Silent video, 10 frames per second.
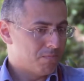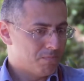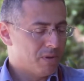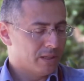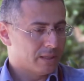
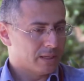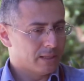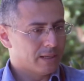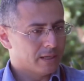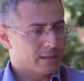built a
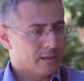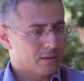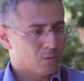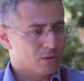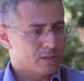clinic
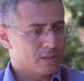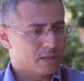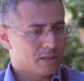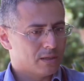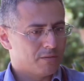that was
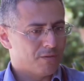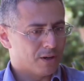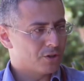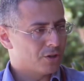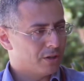
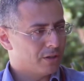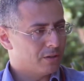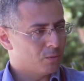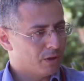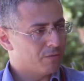functioning
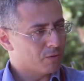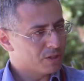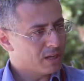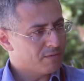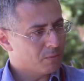
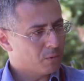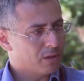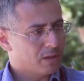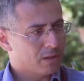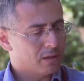24/7 with
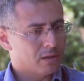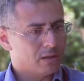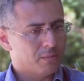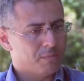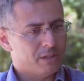
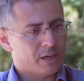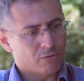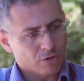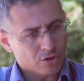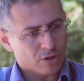a
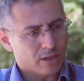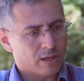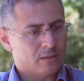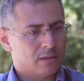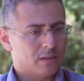pediatrician
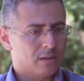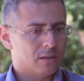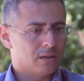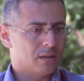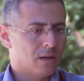and
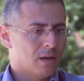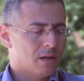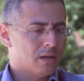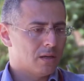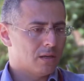
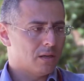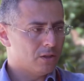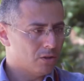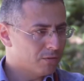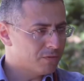an
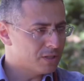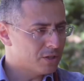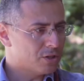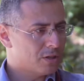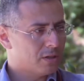adult
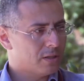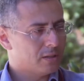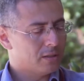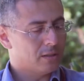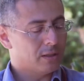physician,
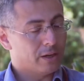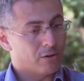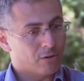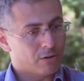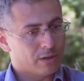and
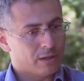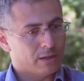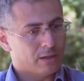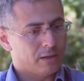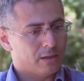later on
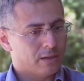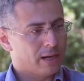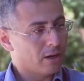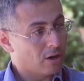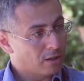
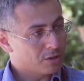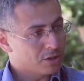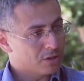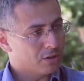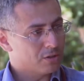
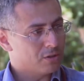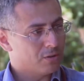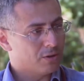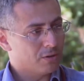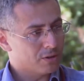gynecologists
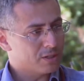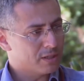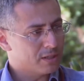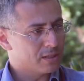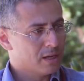also, and
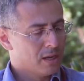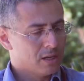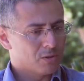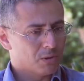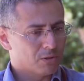nurses,
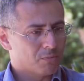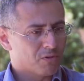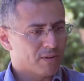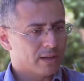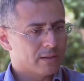so we could
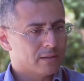provide